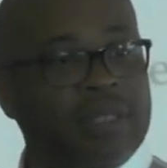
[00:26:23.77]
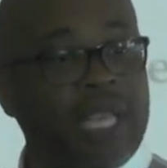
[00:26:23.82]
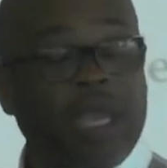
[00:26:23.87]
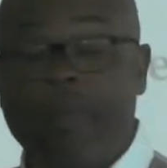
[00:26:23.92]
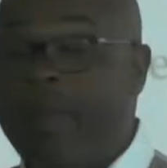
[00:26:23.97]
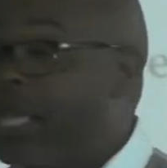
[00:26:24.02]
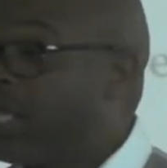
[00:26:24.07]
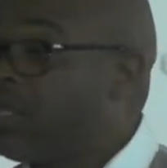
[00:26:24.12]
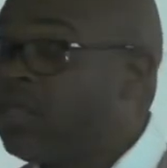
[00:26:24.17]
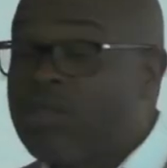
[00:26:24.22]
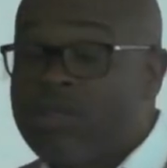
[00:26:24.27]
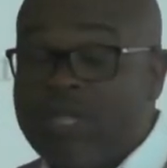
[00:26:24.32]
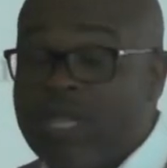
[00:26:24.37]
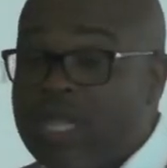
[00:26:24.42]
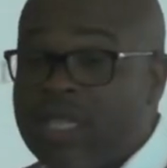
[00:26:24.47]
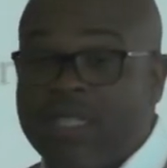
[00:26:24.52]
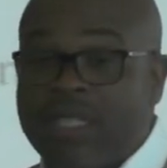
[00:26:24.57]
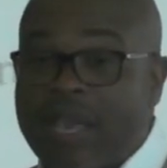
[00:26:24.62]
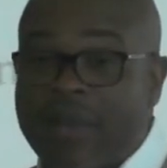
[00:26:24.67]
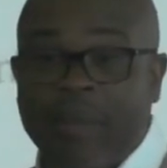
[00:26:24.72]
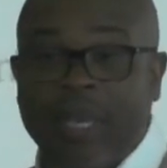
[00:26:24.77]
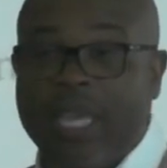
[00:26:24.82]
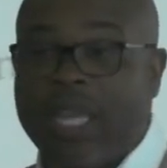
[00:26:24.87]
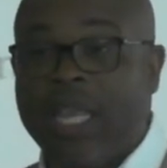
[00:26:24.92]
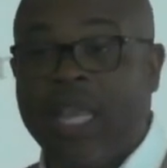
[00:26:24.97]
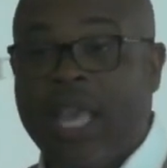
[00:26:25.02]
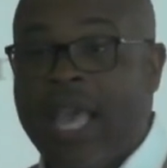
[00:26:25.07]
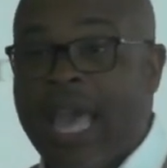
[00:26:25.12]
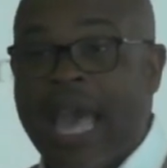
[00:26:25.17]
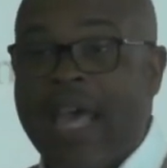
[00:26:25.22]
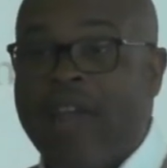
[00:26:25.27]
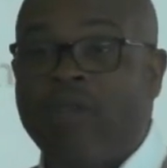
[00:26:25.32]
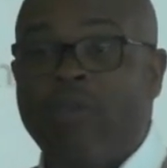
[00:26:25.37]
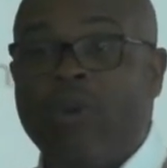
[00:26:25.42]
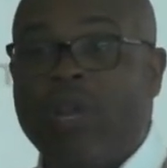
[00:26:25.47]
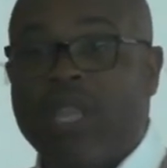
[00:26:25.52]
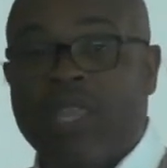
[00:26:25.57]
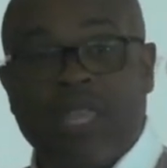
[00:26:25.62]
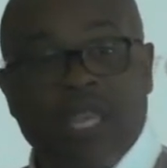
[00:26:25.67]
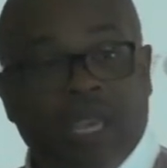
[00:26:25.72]
It makes no sense. I mean, I don't
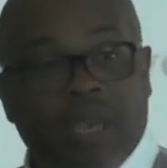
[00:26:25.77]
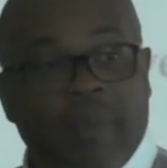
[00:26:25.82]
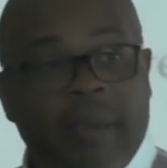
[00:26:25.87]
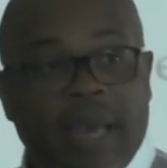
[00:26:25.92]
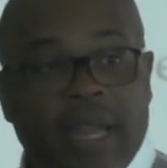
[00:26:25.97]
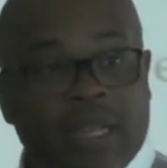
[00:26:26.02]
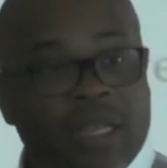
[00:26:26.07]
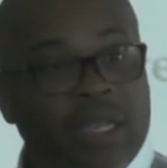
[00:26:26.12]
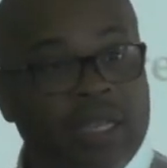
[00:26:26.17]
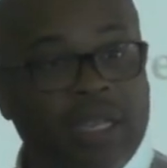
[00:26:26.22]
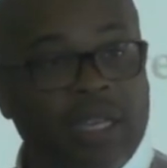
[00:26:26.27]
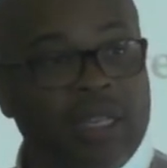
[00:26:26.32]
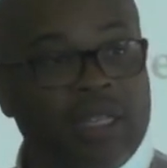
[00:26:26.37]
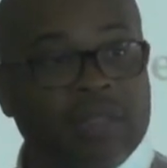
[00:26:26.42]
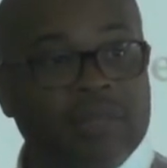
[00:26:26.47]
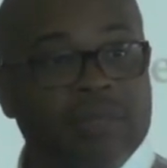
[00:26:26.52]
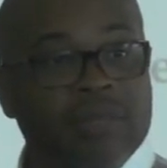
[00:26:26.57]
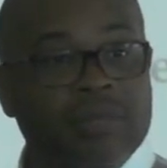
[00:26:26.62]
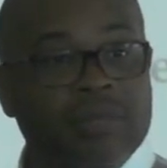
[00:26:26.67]
want to think about it good.